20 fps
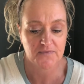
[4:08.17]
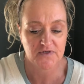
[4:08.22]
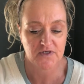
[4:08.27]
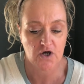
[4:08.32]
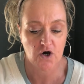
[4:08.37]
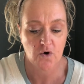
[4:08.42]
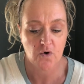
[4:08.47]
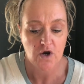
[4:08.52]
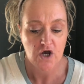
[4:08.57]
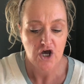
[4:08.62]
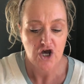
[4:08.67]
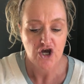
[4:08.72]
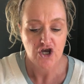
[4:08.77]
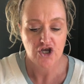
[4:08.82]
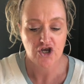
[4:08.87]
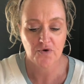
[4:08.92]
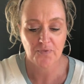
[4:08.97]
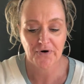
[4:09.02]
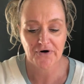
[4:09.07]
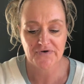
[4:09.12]
So
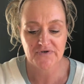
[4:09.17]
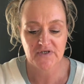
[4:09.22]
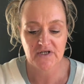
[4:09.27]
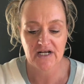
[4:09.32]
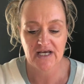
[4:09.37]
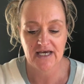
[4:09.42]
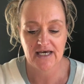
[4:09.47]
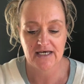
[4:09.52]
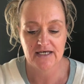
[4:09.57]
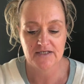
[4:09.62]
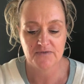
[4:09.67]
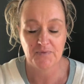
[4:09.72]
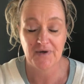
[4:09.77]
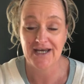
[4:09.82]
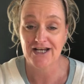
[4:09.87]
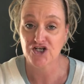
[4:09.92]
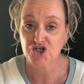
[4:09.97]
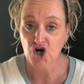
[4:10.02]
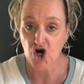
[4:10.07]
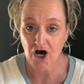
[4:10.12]
your person is
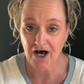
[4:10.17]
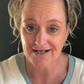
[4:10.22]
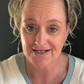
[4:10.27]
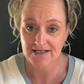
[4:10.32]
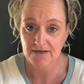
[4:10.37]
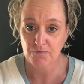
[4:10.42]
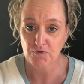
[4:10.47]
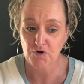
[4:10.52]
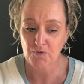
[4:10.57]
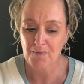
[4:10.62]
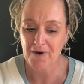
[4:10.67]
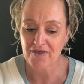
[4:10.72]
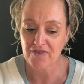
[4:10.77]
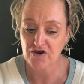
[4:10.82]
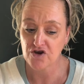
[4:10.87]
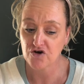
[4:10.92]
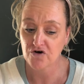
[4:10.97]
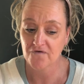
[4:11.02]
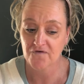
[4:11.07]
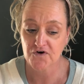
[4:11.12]
being taught something by the
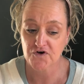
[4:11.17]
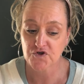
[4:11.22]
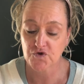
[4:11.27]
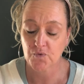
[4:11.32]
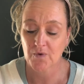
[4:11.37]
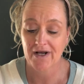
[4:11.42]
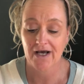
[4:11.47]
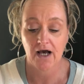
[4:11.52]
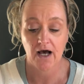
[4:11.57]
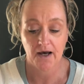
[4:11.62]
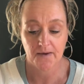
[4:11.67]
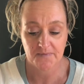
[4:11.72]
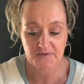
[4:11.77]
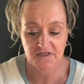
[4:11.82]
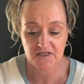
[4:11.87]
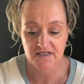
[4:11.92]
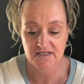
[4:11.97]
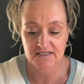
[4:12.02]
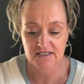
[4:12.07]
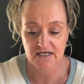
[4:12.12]
universe when it
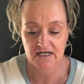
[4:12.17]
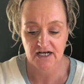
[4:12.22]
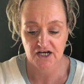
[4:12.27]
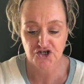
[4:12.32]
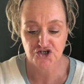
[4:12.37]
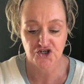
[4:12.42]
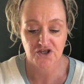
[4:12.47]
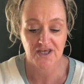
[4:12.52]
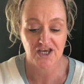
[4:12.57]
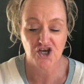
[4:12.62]
comes to this connection.